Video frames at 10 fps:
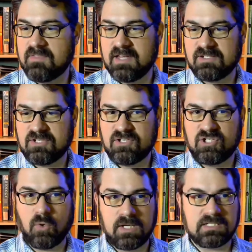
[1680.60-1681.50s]
that
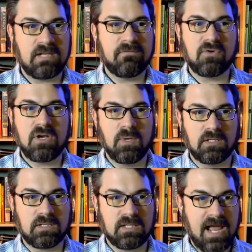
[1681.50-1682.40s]
choice and free
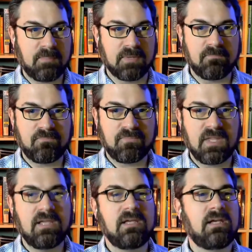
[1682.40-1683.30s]
will can happen.
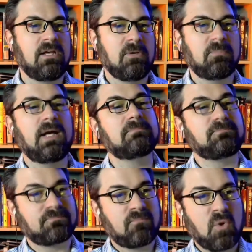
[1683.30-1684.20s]
But
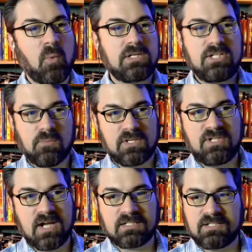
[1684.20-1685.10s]
once you
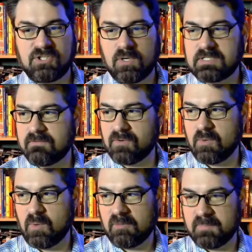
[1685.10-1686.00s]
reject choice and free
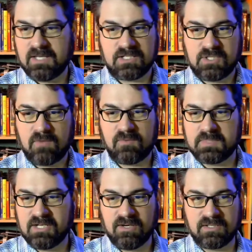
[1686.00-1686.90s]
will because you have a
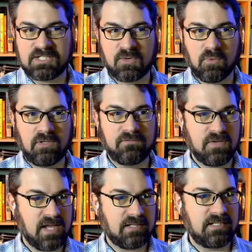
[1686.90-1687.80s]
materialistic
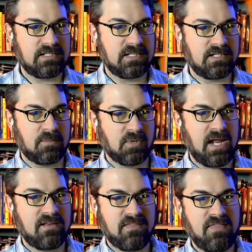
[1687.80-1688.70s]
worldview, that leads us to number
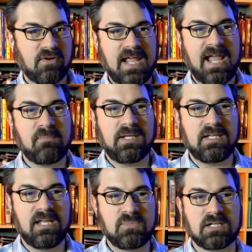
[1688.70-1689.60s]
8. Then there can't be
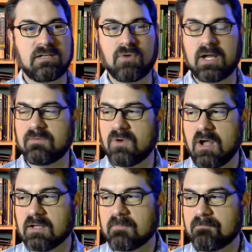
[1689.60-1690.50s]
any objective right and
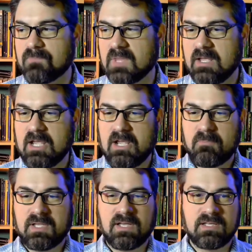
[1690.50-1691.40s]
wrong. Now,
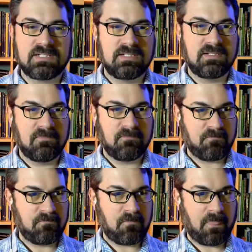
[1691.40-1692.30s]
this is big.
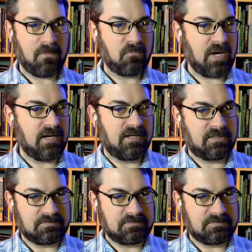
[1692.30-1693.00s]
This is big.